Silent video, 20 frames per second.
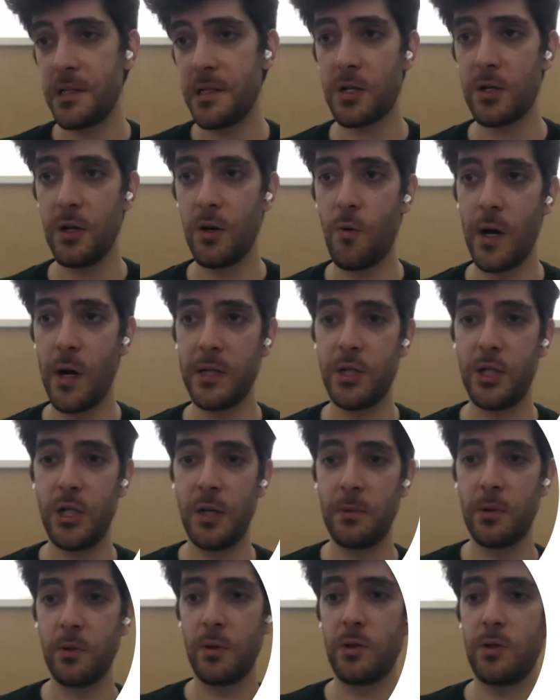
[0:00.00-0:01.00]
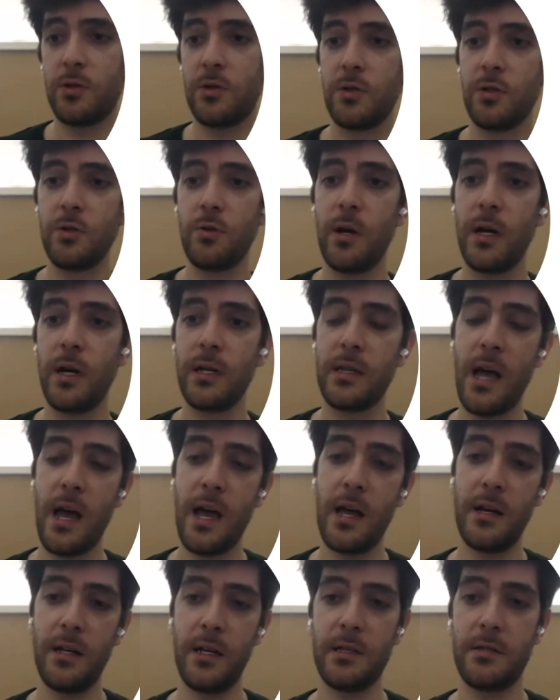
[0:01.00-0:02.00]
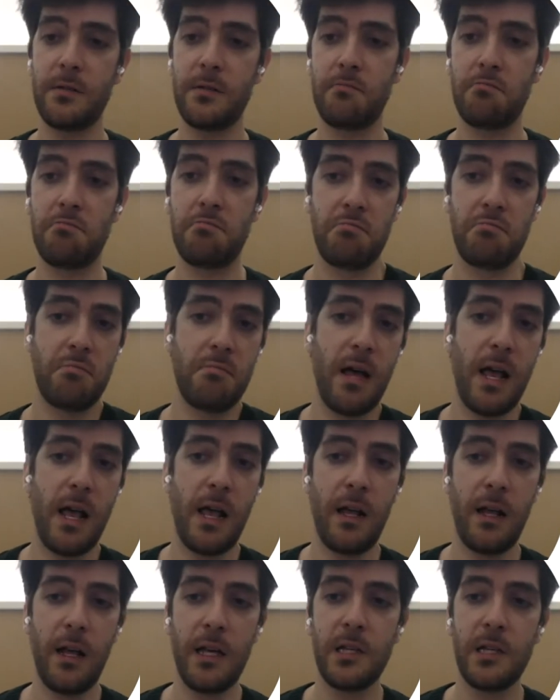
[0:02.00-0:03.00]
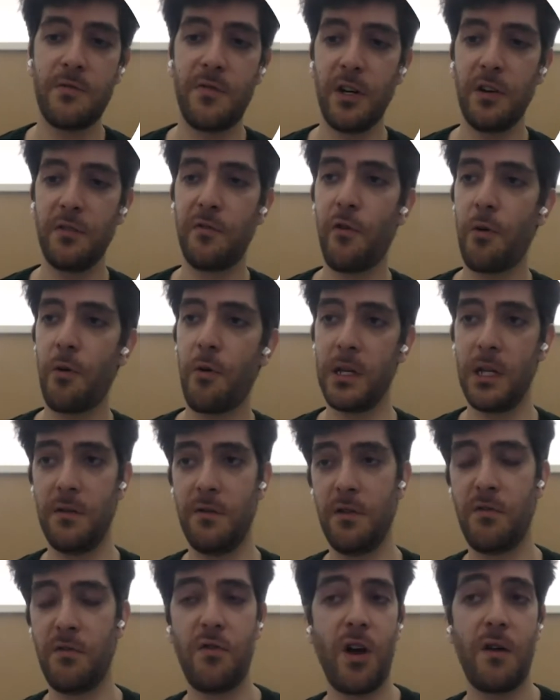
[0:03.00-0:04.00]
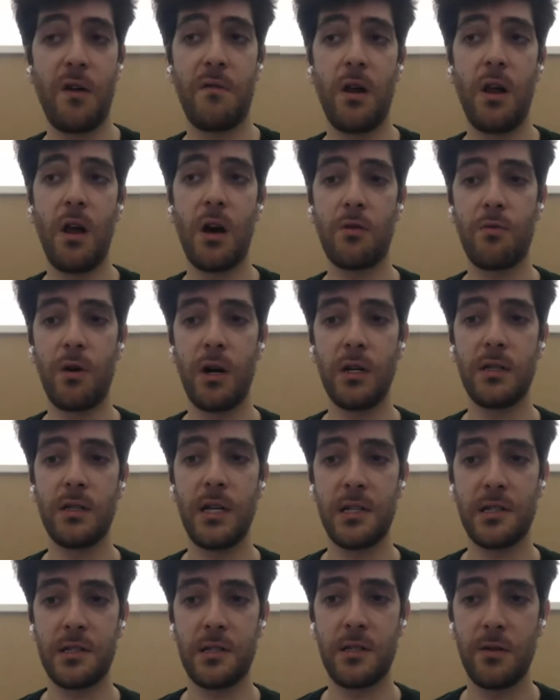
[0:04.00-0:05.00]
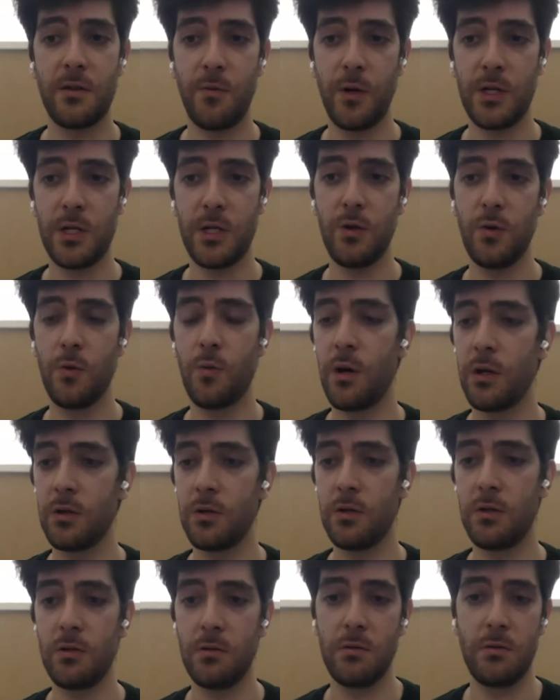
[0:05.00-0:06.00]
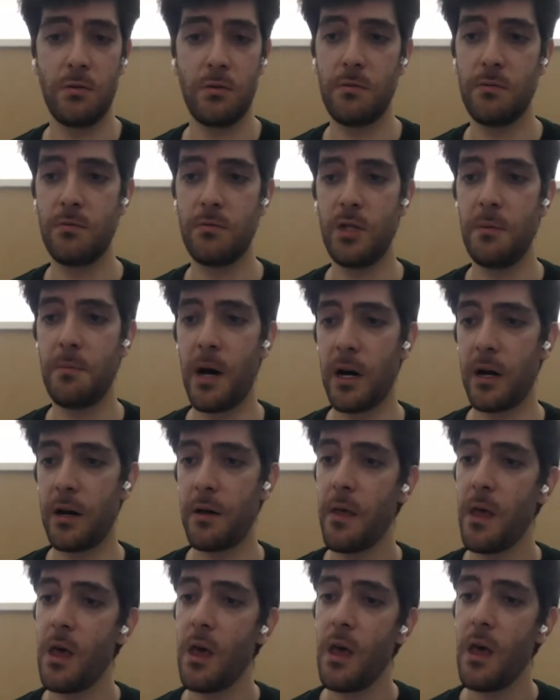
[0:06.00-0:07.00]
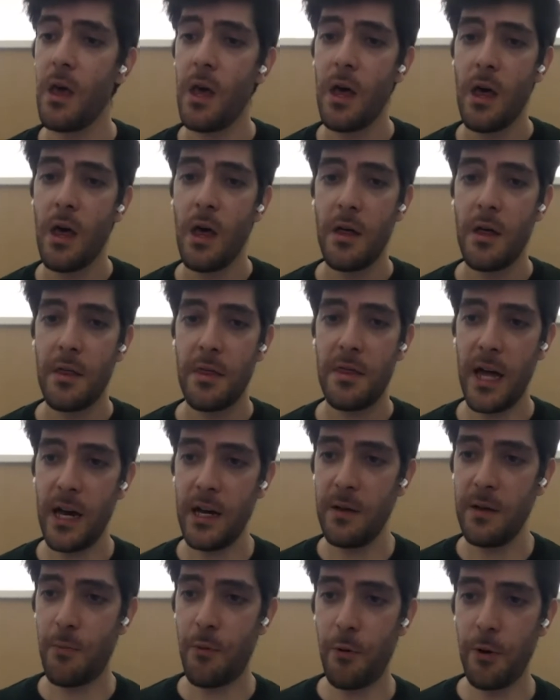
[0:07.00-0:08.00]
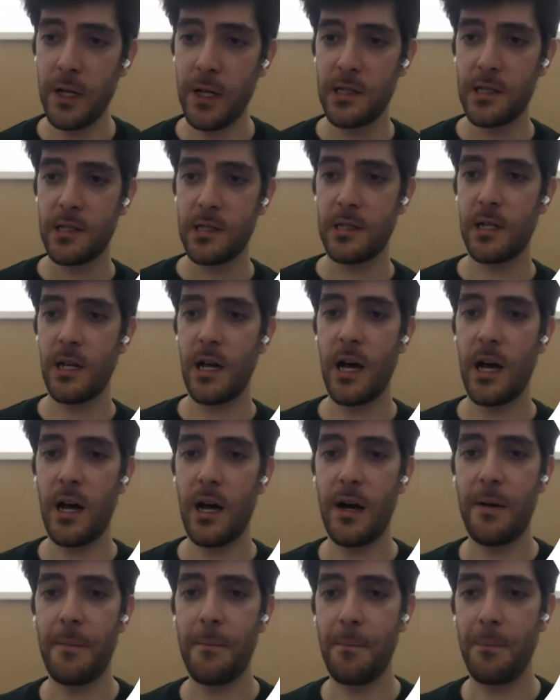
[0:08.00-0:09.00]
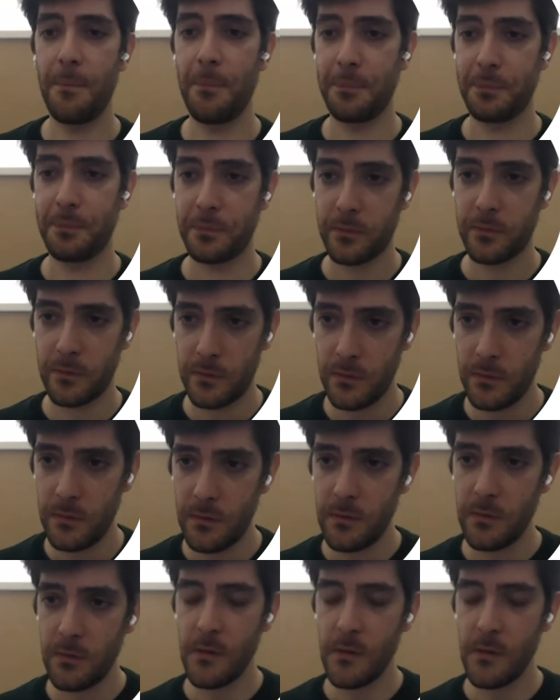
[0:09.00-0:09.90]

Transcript: but it's actually quite cheap to do it, and it is very informative if you have a long-running test which you want to debug. Then it prints the